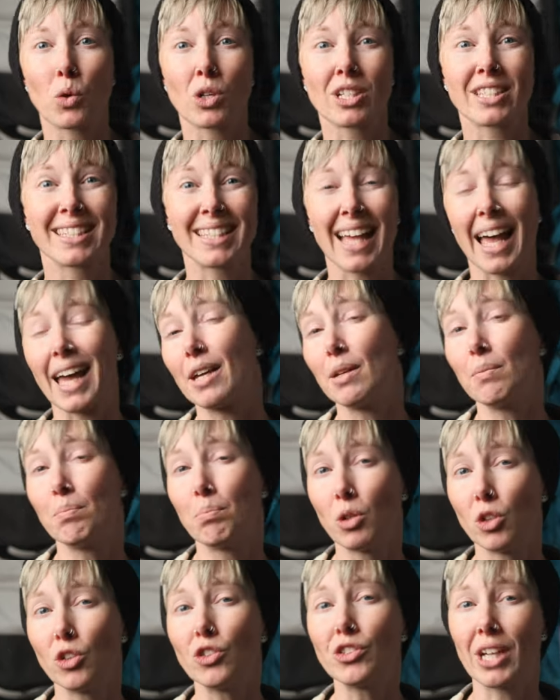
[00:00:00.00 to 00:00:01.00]
or side
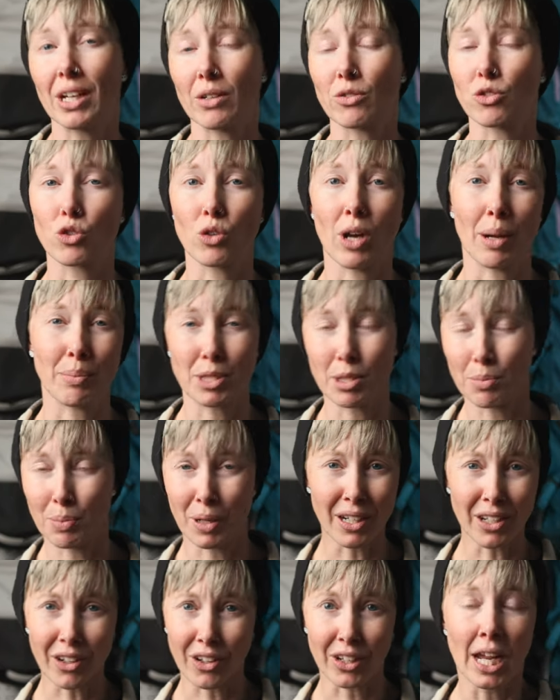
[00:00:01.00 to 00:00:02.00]
pull-down straps,
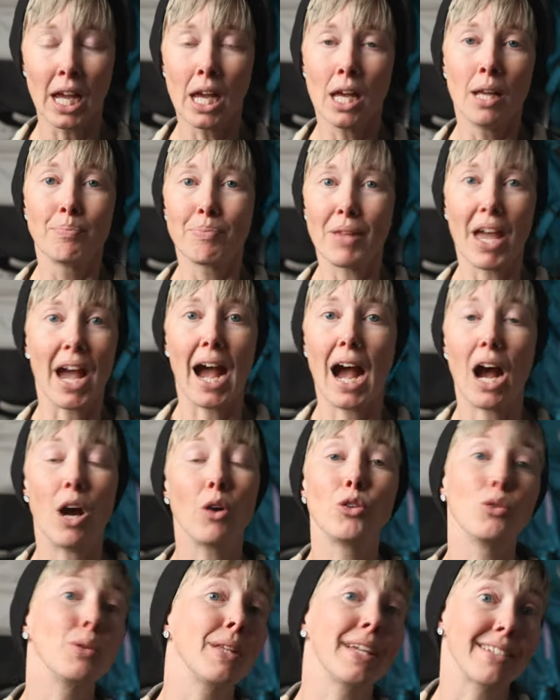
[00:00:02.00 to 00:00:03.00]
depending on how
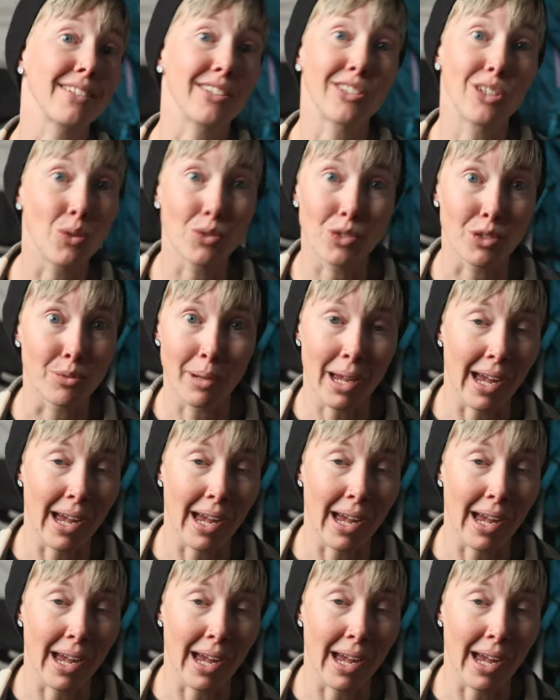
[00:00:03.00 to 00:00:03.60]
you like to close your